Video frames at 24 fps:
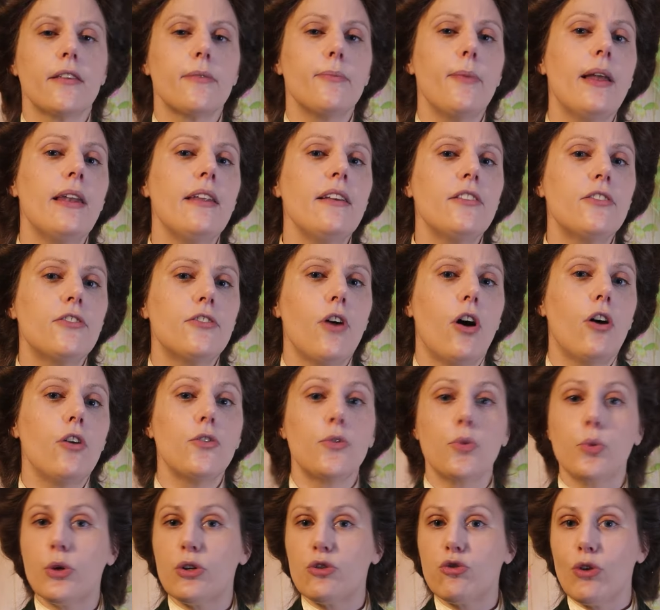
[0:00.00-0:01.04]
Smelling
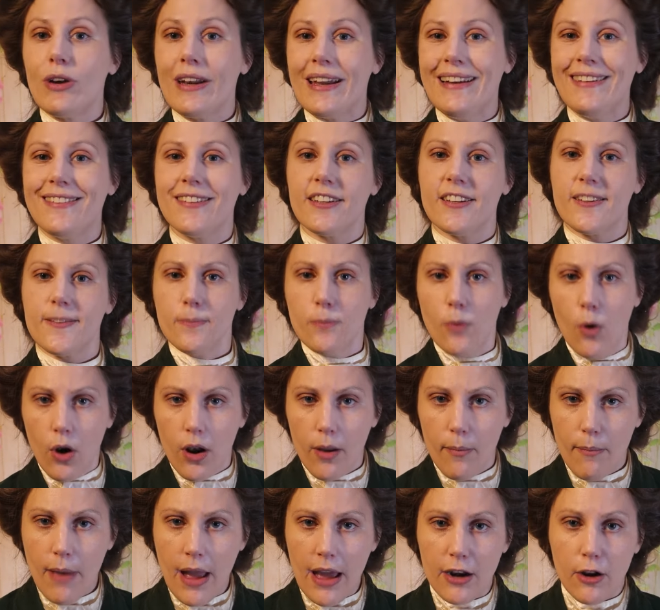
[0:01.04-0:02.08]
salts, which release a small
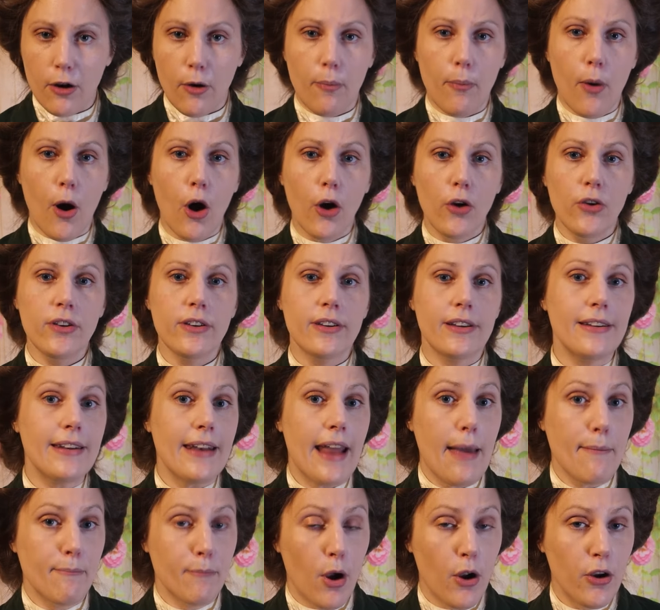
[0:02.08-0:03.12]
amount of potent
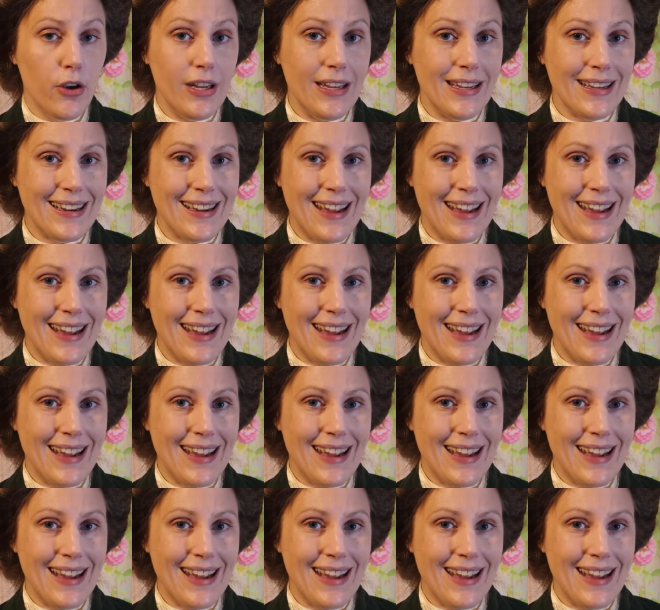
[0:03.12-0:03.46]
ammonia